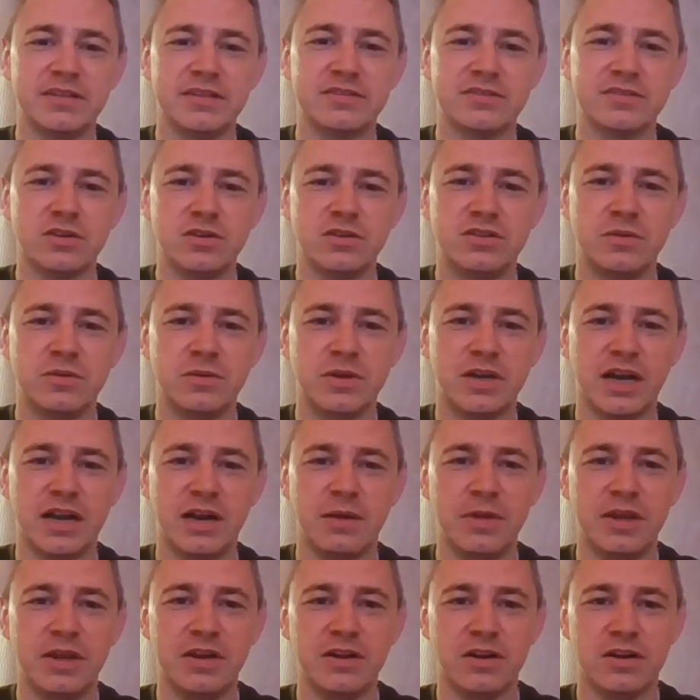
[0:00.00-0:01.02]
it's good to kind
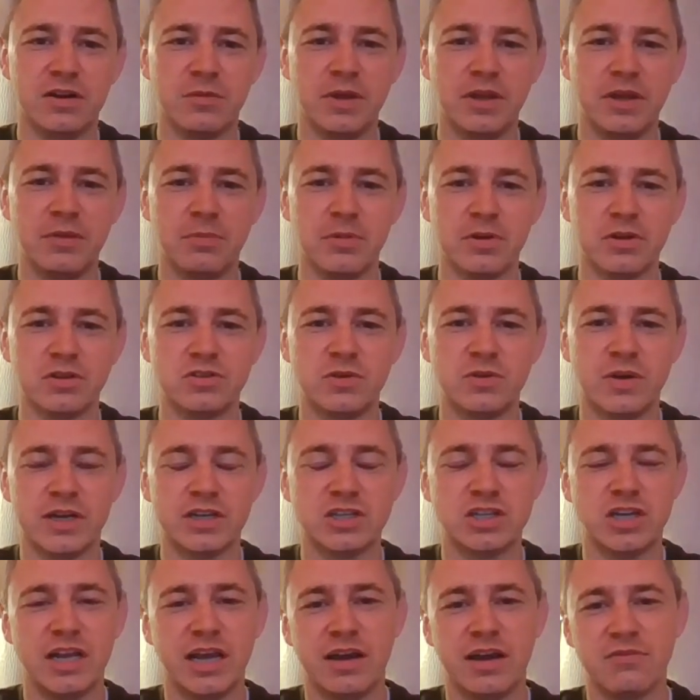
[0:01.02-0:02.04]
of meet other people, to
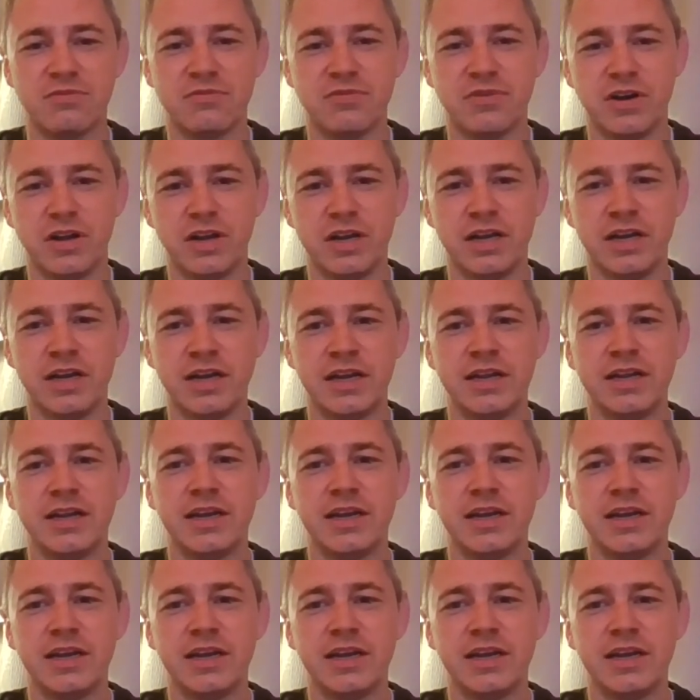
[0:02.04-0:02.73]
actually have fun,